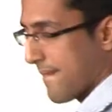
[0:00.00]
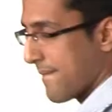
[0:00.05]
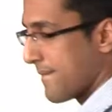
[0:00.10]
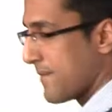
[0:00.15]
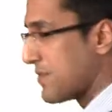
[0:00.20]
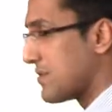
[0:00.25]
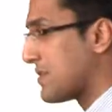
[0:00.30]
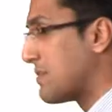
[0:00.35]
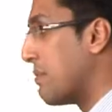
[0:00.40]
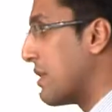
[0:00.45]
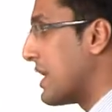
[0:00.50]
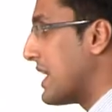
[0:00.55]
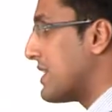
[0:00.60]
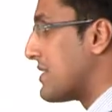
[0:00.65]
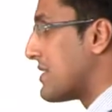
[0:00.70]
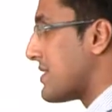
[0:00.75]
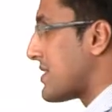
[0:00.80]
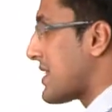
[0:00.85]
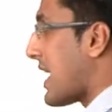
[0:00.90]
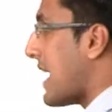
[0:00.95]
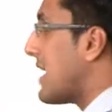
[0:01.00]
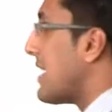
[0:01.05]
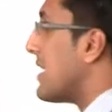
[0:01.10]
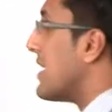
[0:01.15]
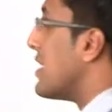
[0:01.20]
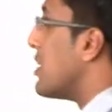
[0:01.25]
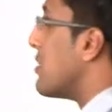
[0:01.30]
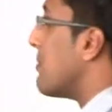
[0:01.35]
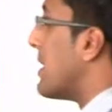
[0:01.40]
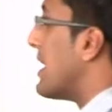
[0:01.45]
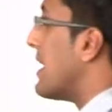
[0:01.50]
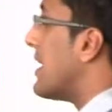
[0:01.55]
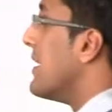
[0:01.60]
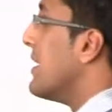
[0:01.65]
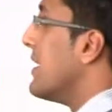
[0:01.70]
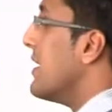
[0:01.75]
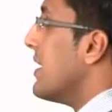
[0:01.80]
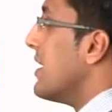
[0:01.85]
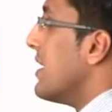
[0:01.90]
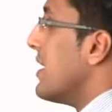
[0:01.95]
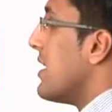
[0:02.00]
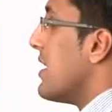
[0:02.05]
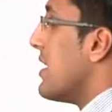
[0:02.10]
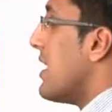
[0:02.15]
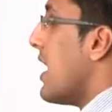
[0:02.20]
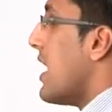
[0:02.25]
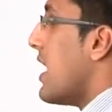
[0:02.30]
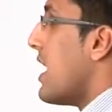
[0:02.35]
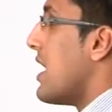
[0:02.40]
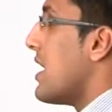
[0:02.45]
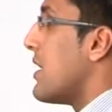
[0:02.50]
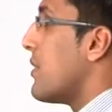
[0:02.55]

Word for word: Just to put it into scale a little bit, uh,